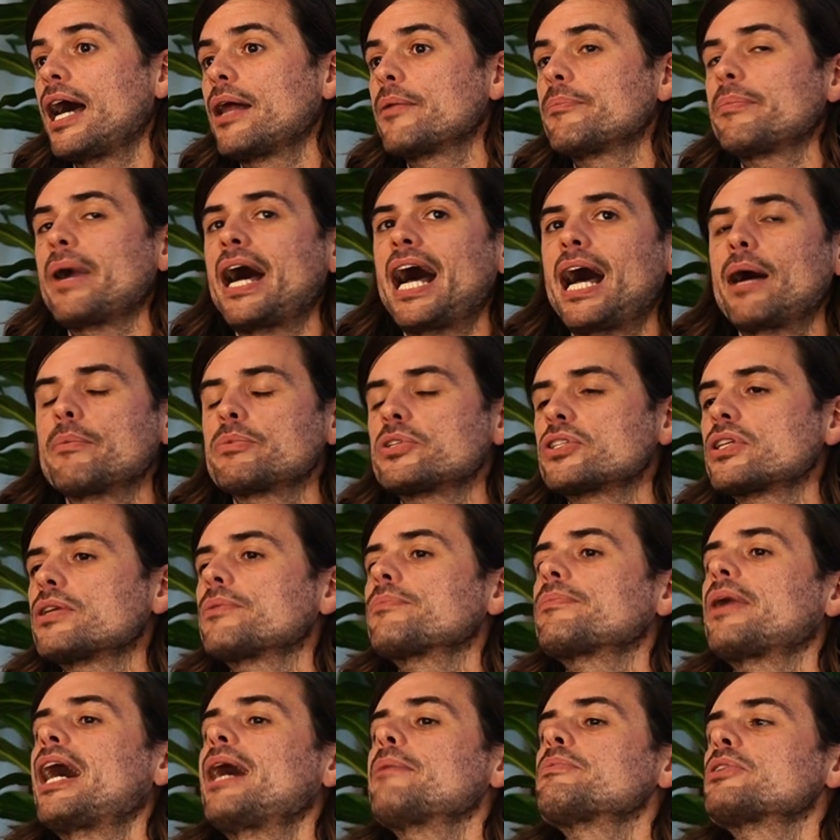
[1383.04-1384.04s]
and perhaps,
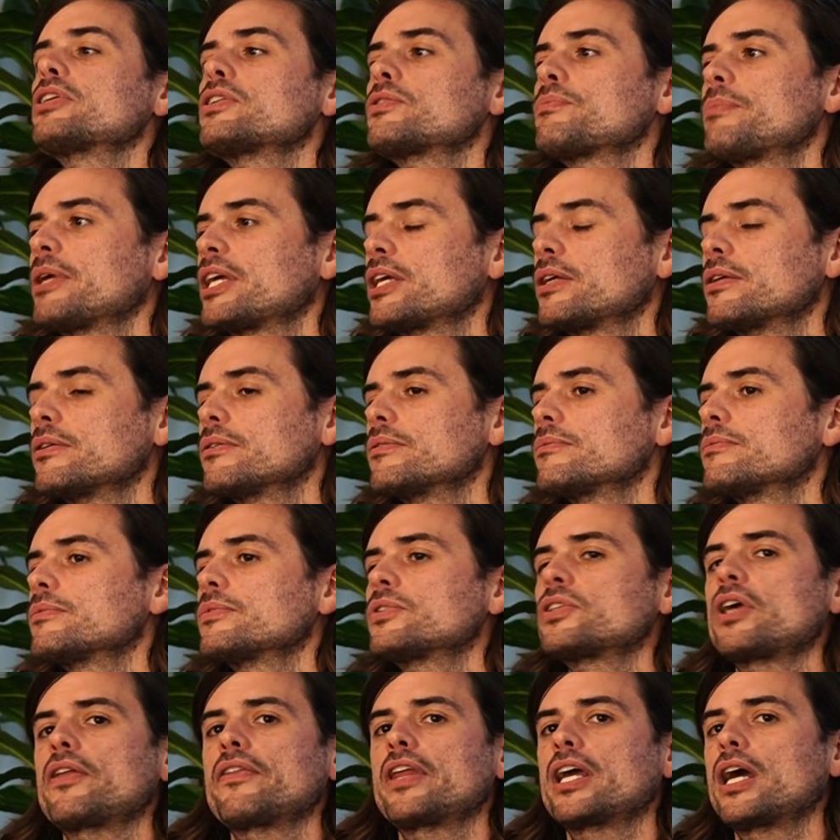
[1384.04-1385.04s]
perhaps it's
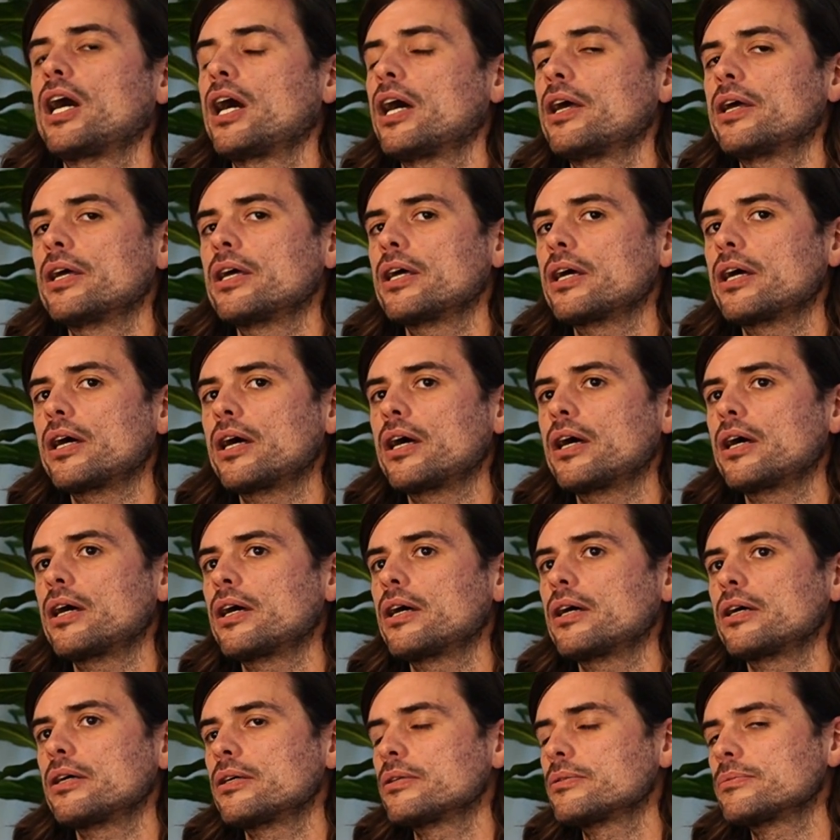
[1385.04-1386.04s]
something I, uh,
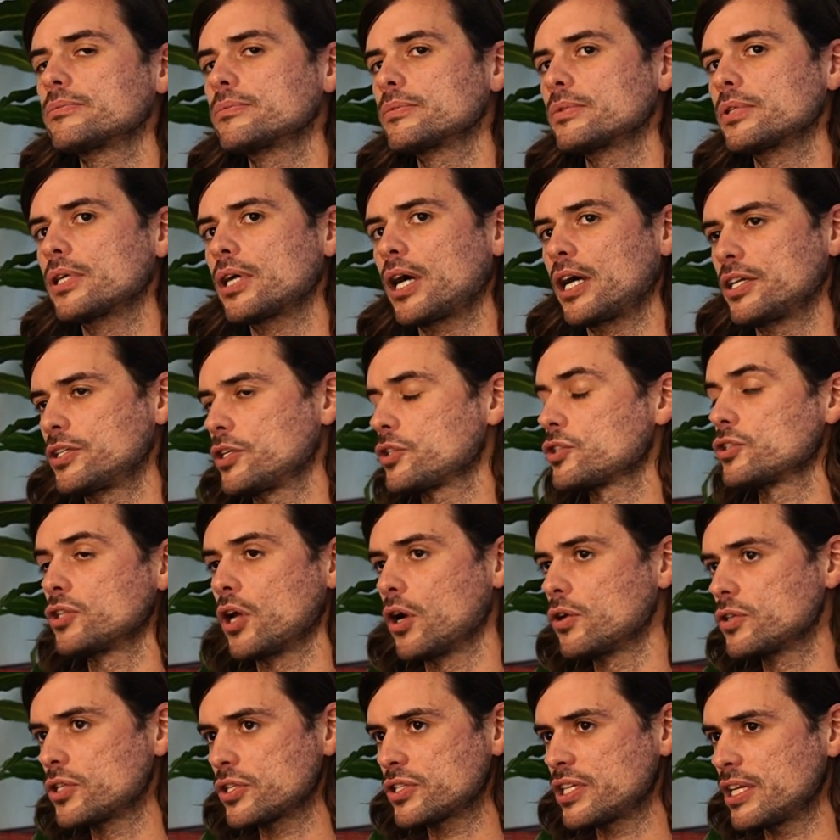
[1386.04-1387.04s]
I just
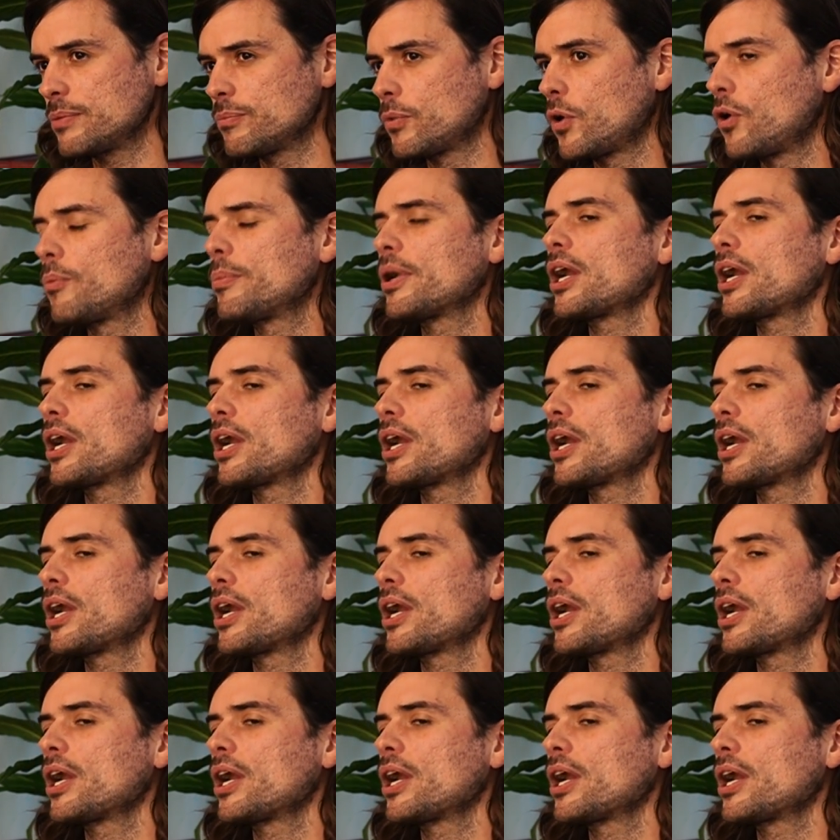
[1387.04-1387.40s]
notice it more,